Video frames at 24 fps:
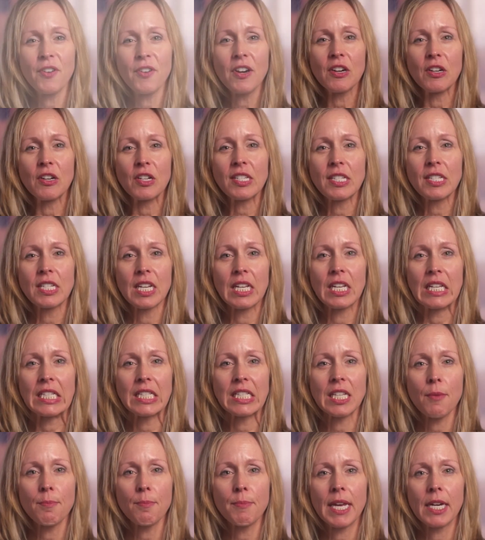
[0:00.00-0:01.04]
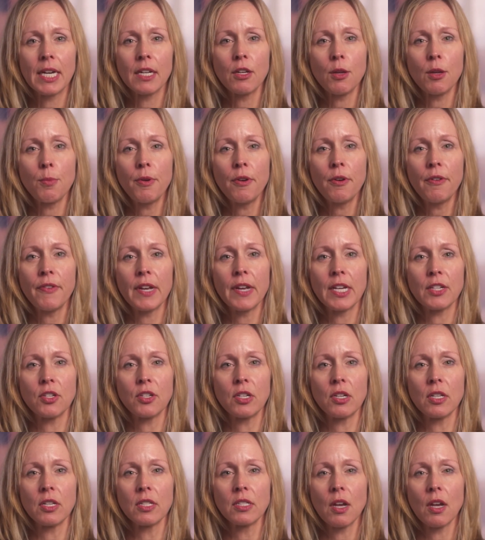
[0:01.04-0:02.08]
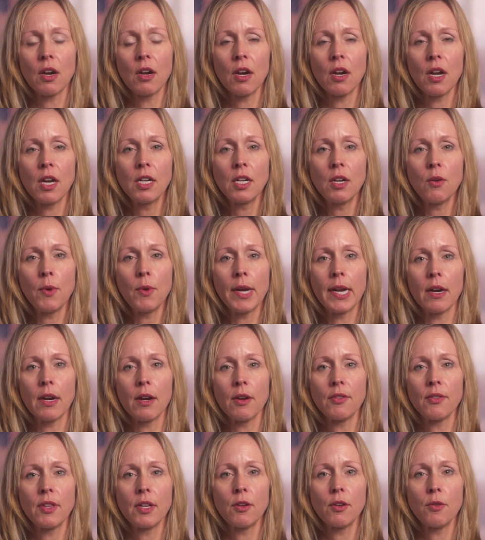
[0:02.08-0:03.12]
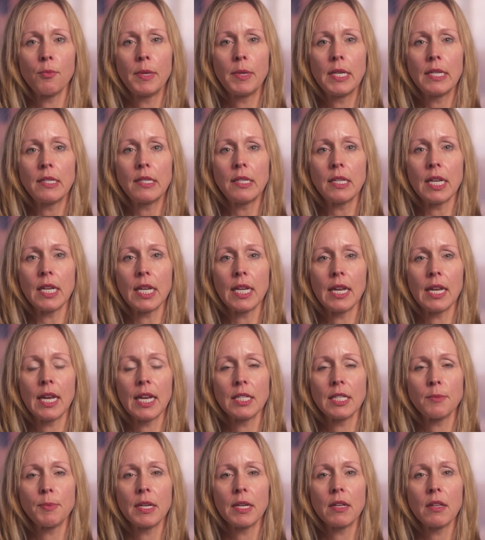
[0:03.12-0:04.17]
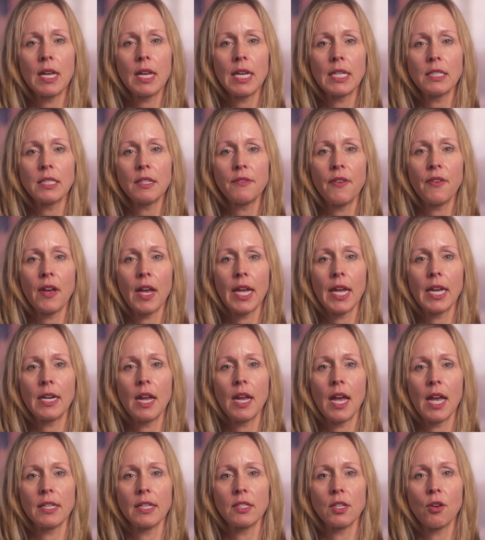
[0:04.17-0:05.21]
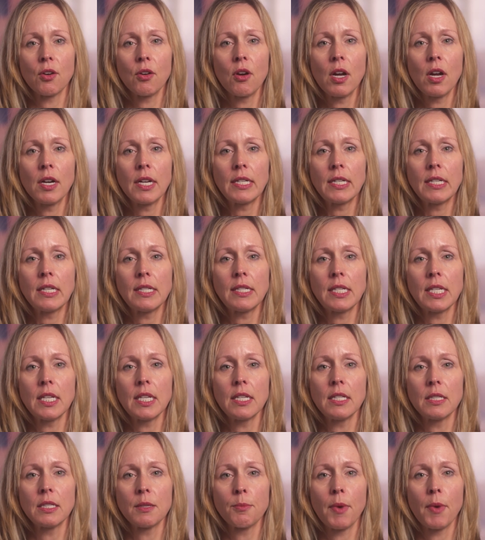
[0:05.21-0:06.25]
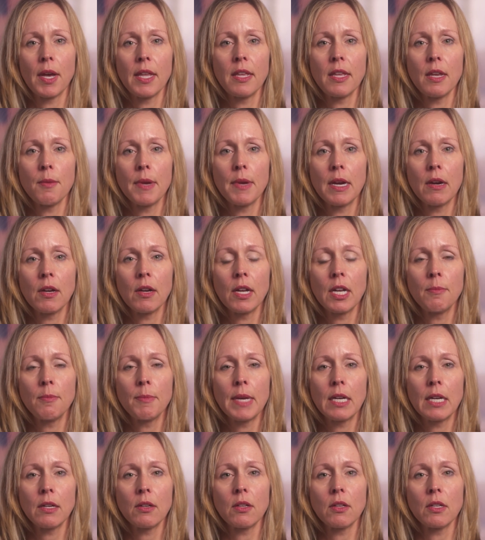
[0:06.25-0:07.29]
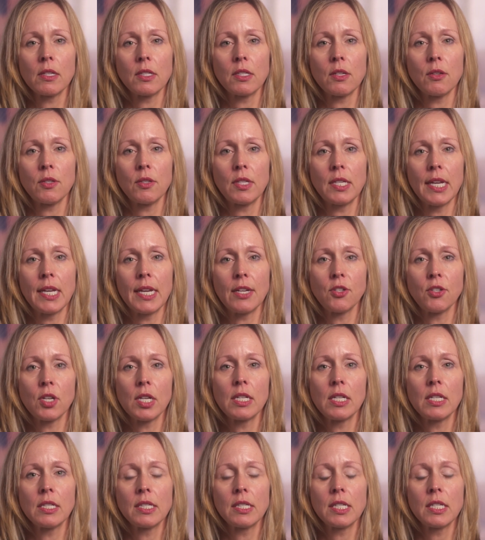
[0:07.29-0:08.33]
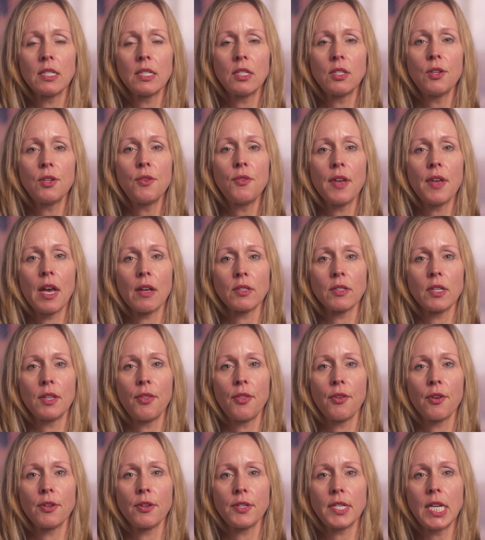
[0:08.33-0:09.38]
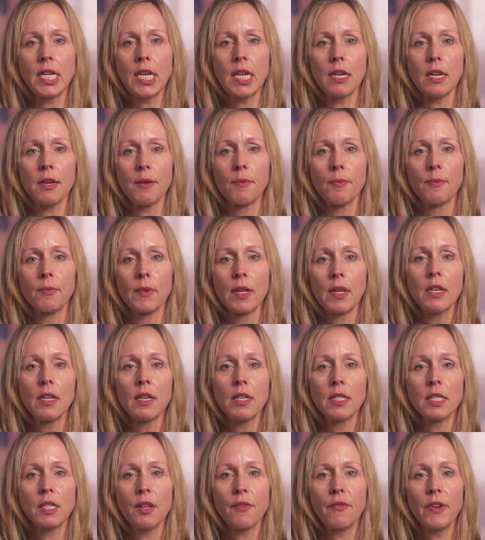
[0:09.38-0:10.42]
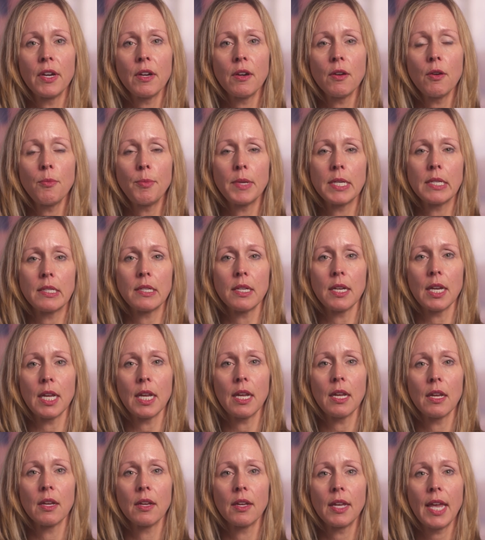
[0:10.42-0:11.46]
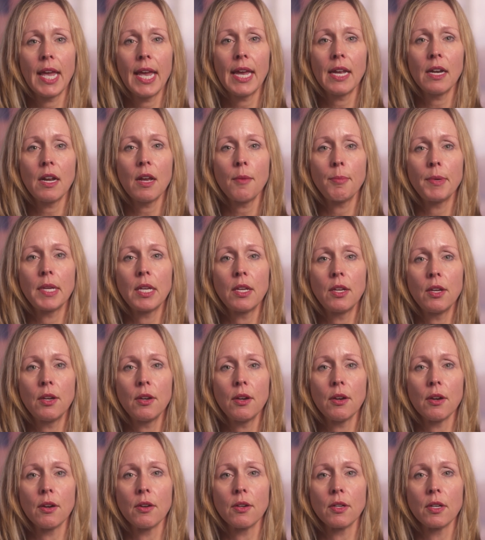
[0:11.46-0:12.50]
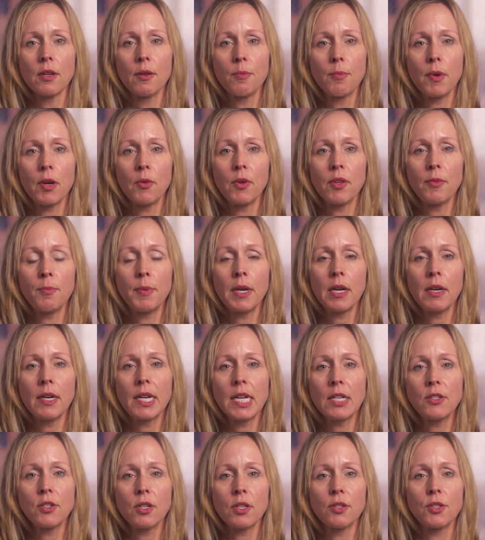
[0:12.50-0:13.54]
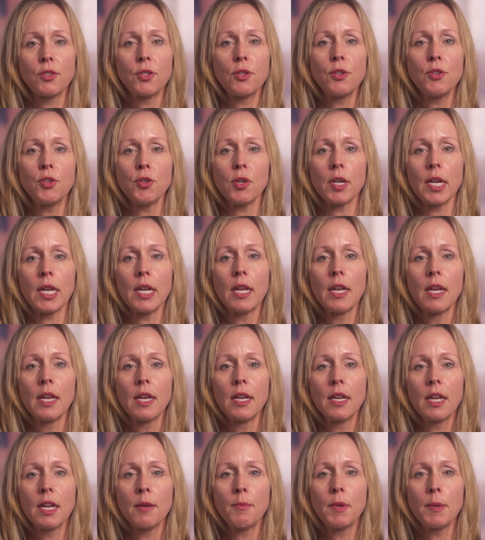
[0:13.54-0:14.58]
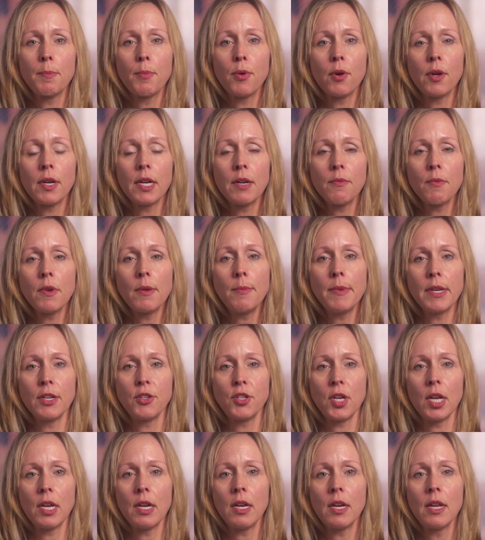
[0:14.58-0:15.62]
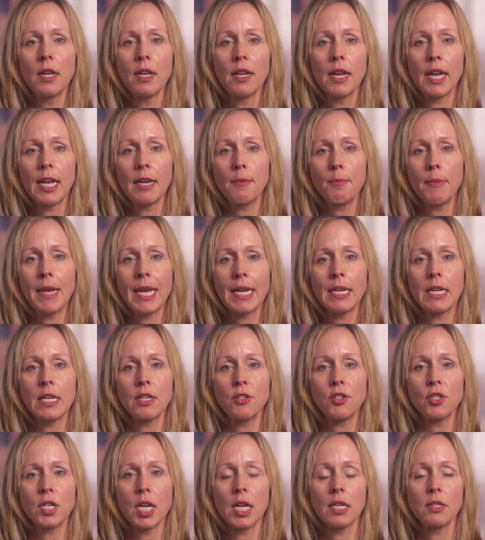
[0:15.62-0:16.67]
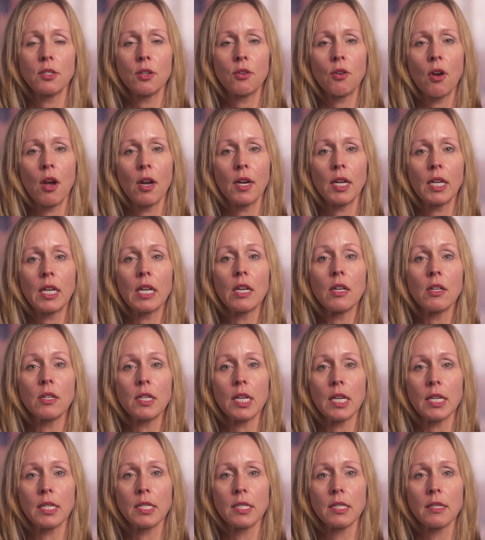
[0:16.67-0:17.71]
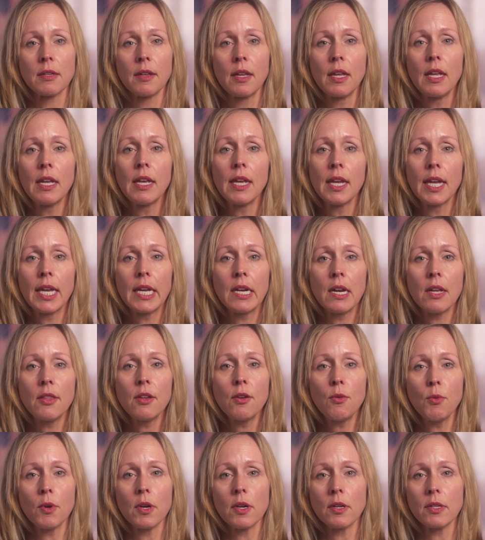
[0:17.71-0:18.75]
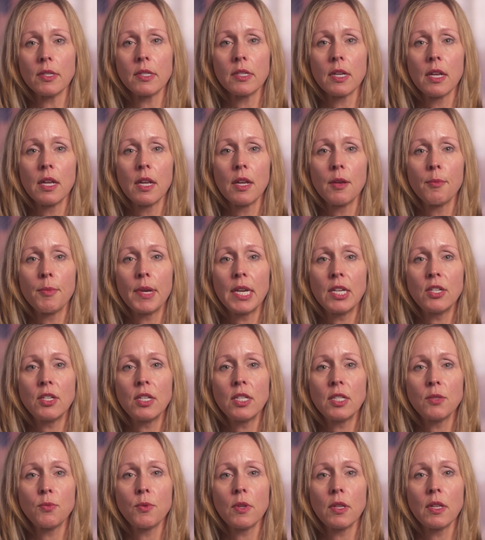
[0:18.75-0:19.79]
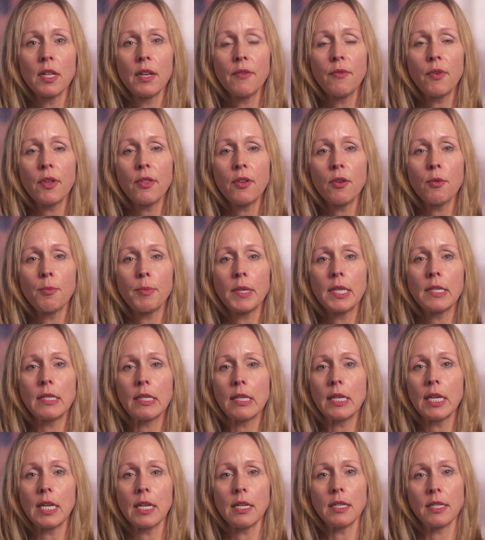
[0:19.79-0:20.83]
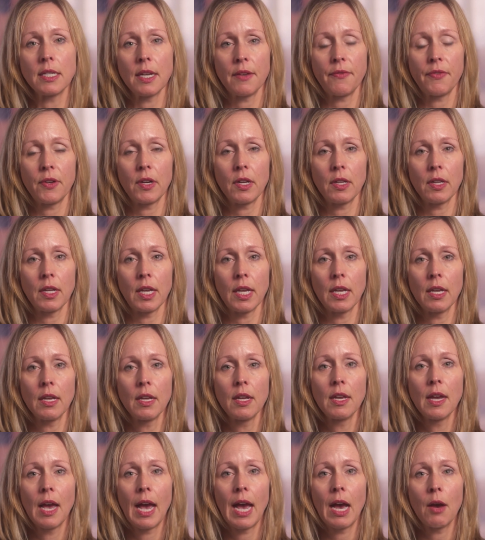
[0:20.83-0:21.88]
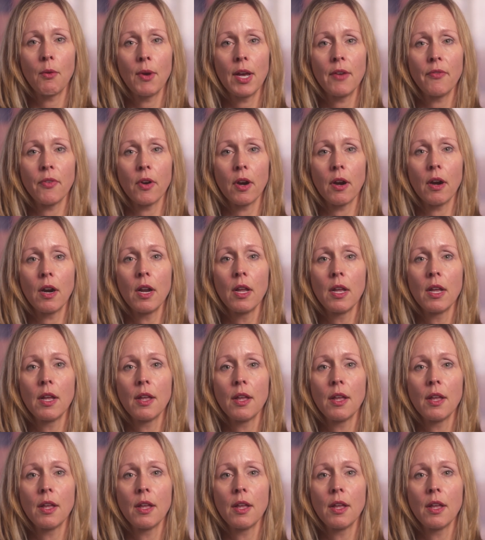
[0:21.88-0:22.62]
First, some medical professionals are unaware that obesity has been classified as a chronic disease by the American Medical Association since 2013. Severe obesity cannot be cured, but with bariatric surgery can be put in remission and managed as a chronic illness. In other words, patients will live with obesity indefinitely. However,